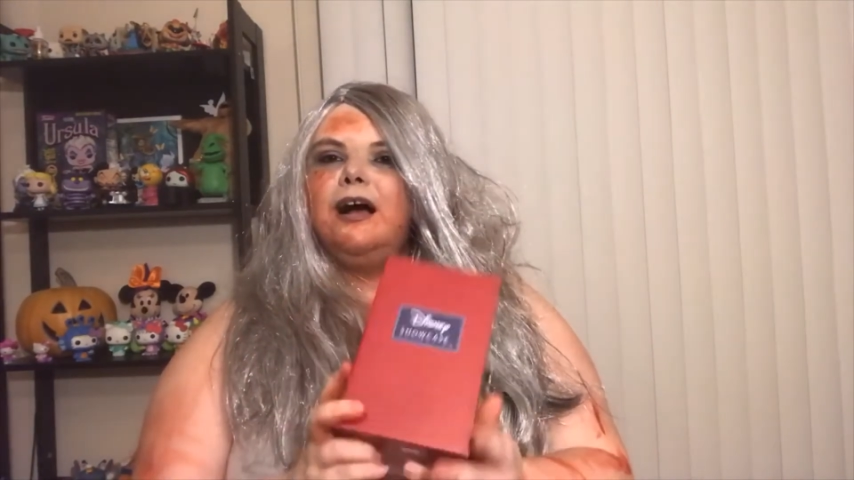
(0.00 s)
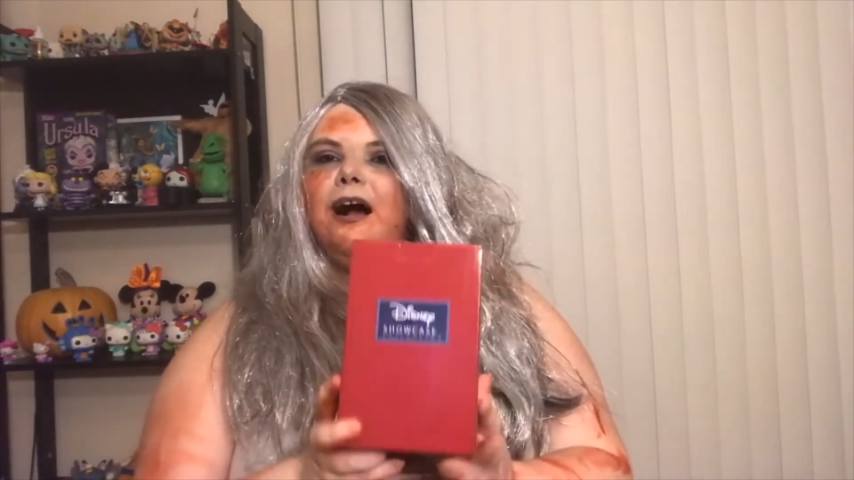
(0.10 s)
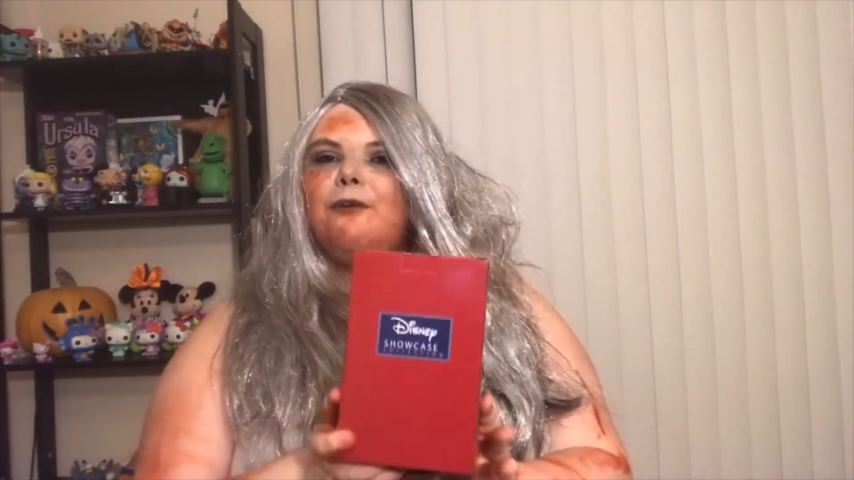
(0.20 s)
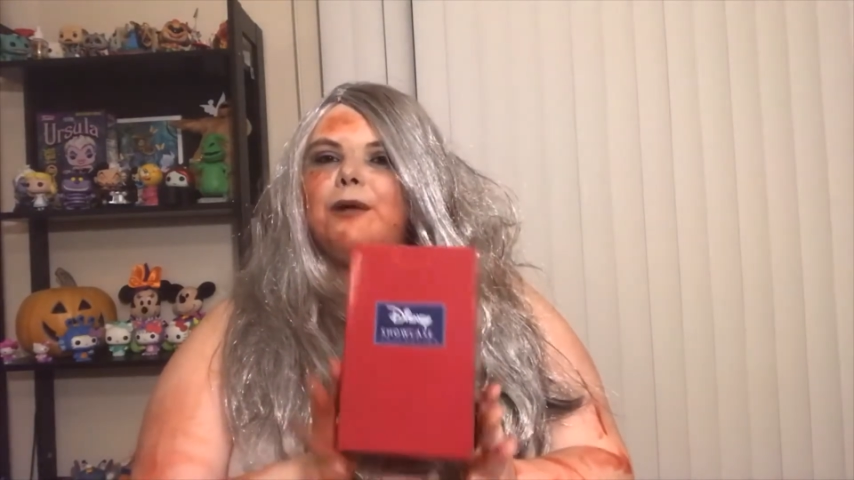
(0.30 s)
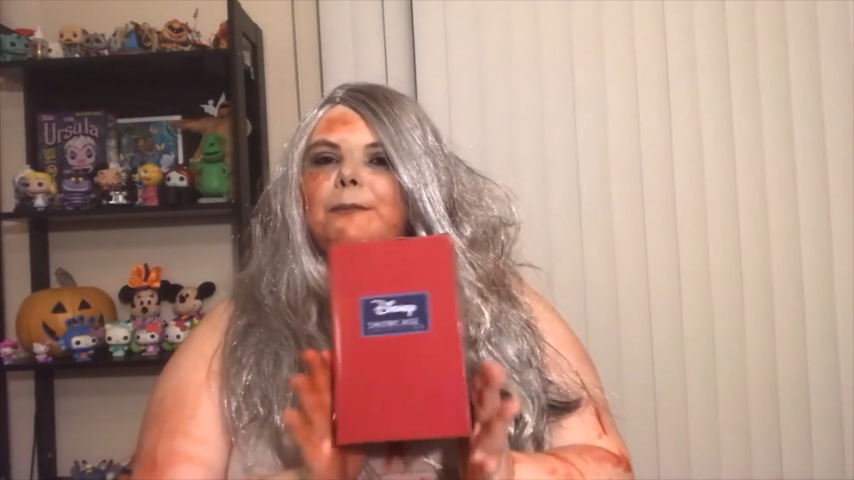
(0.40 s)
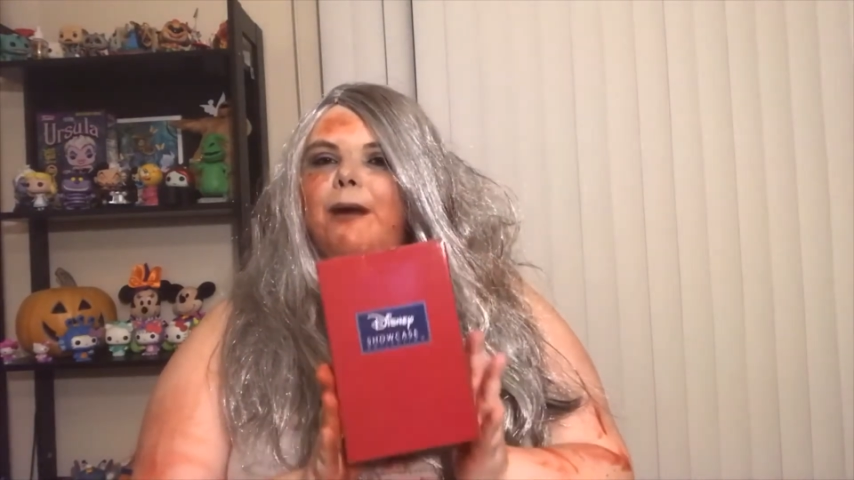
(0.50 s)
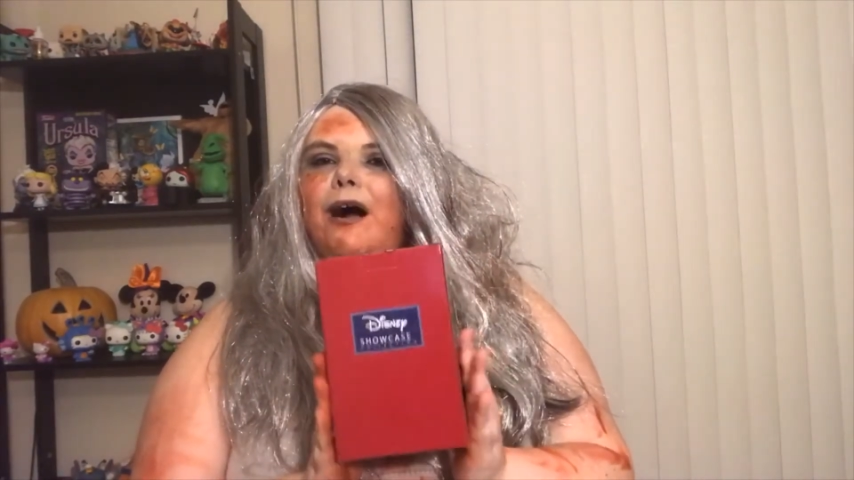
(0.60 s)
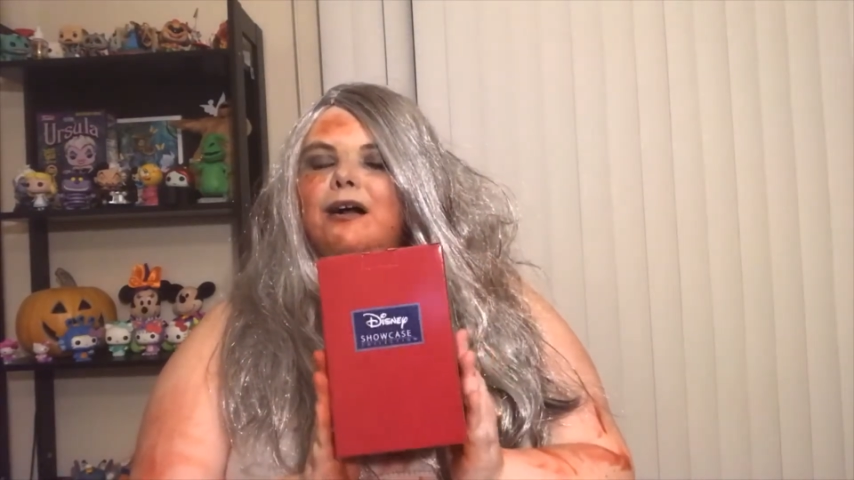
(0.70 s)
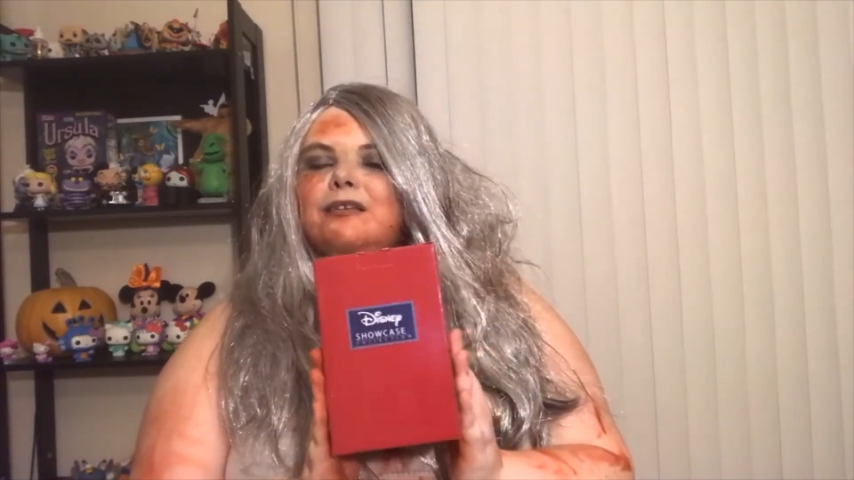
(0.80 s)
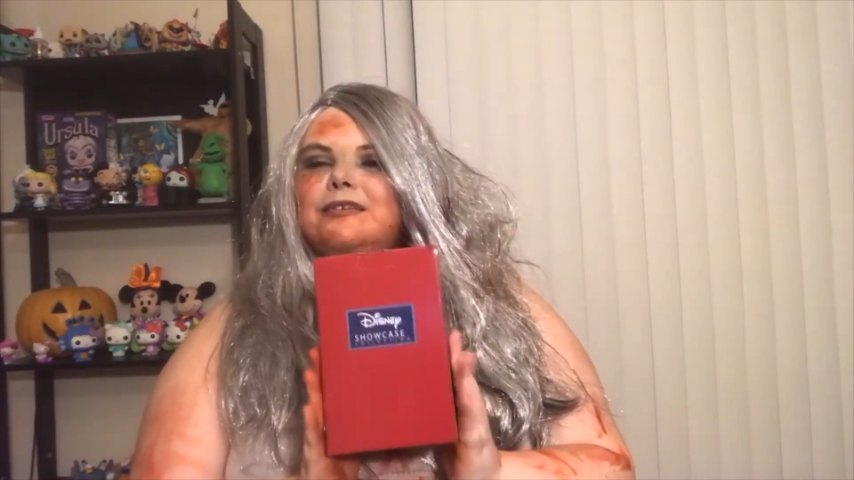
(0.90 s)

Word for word: a red box,